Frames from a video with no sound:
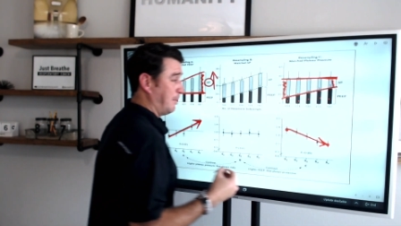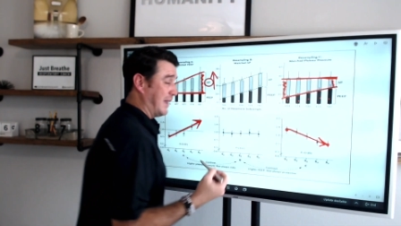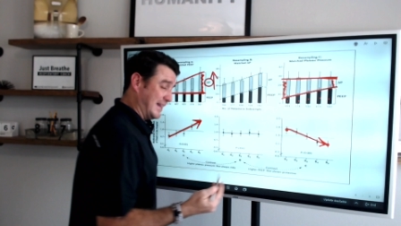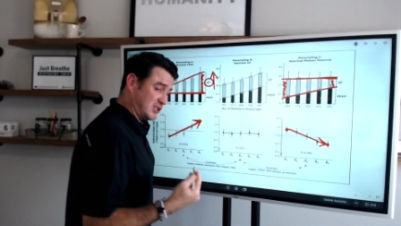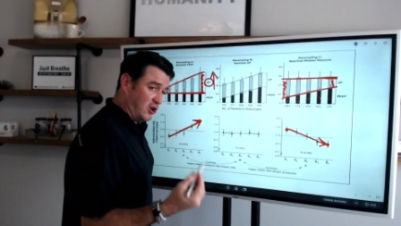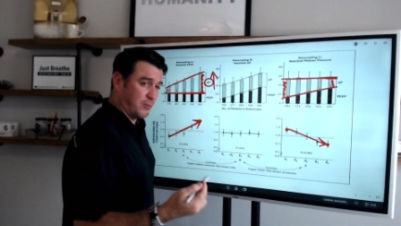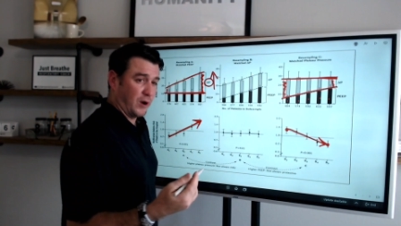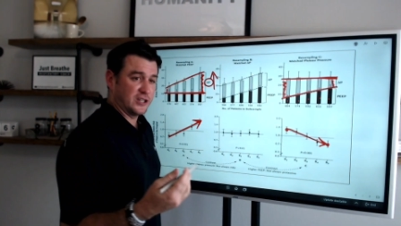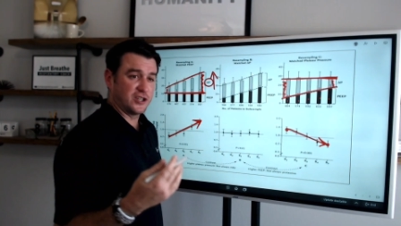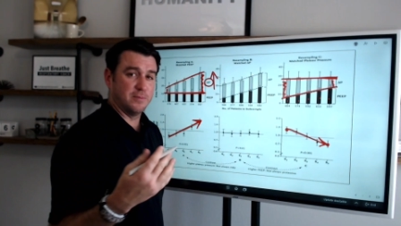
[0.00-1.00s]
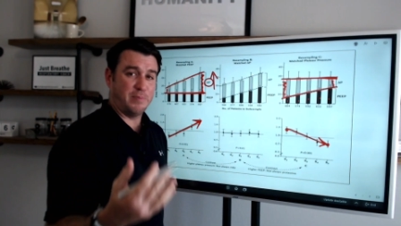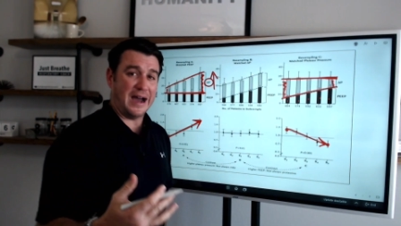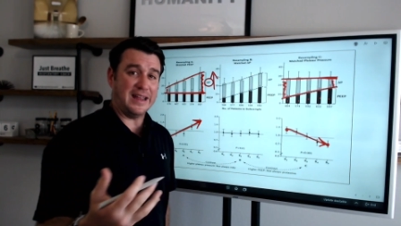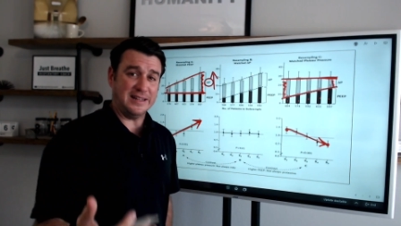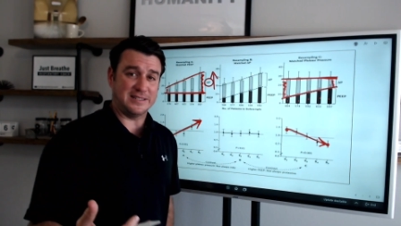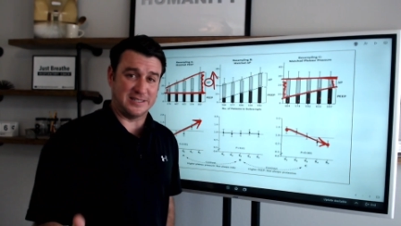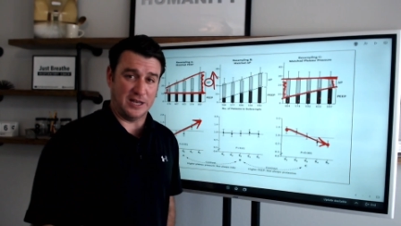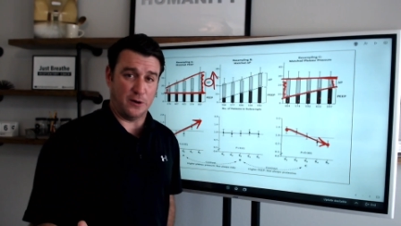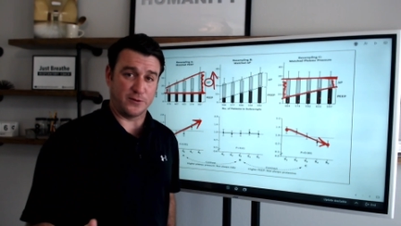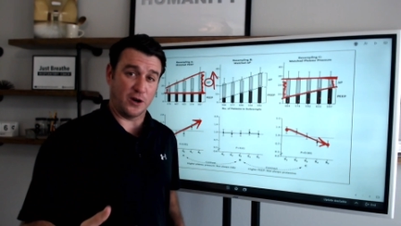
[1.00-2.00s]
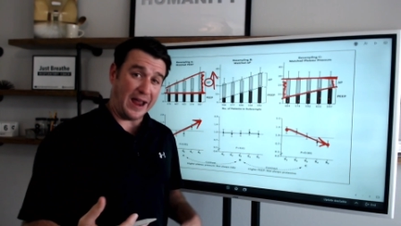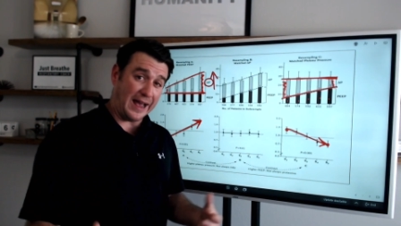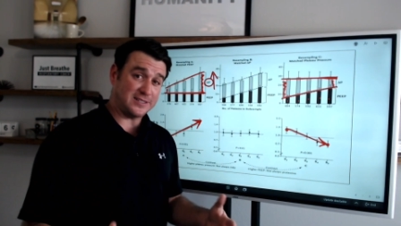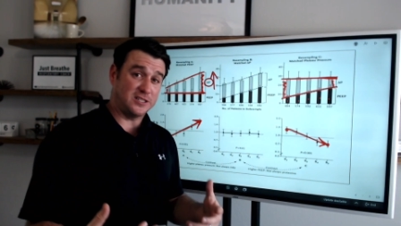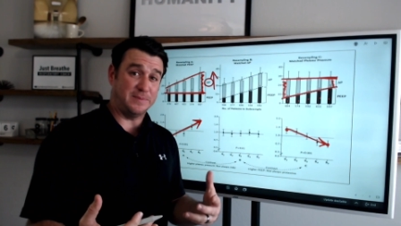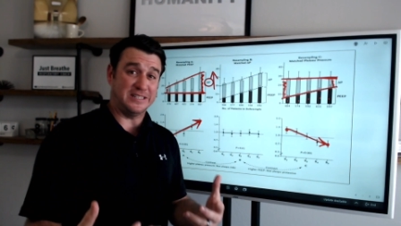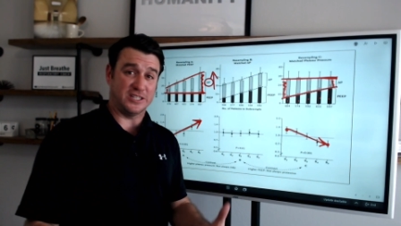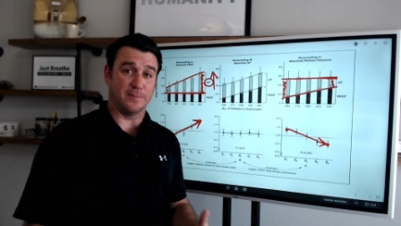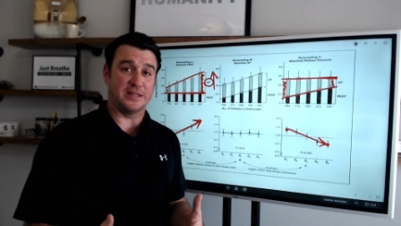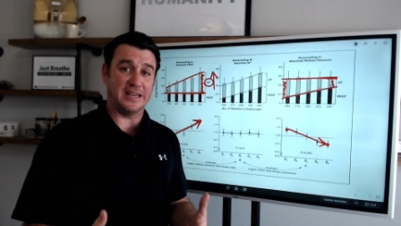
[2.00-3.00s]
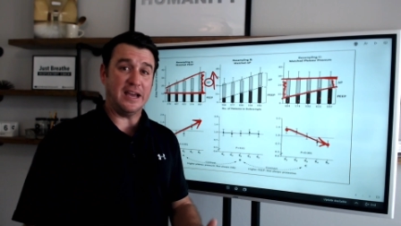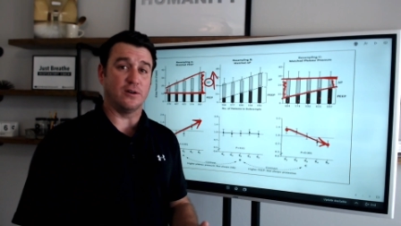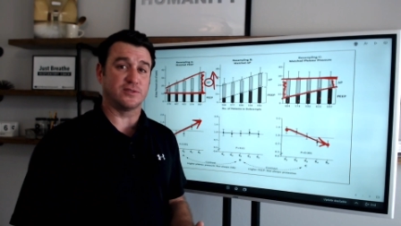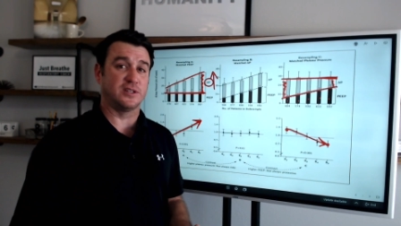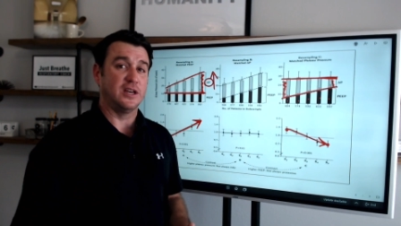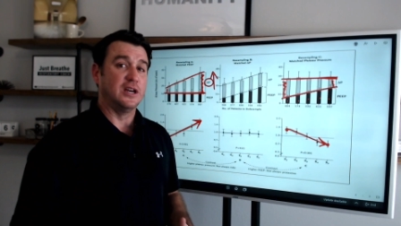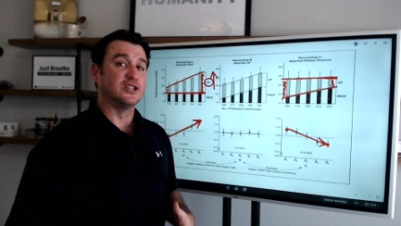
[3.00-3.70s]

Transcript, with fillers: plateau pressure by itself. There has to be something else.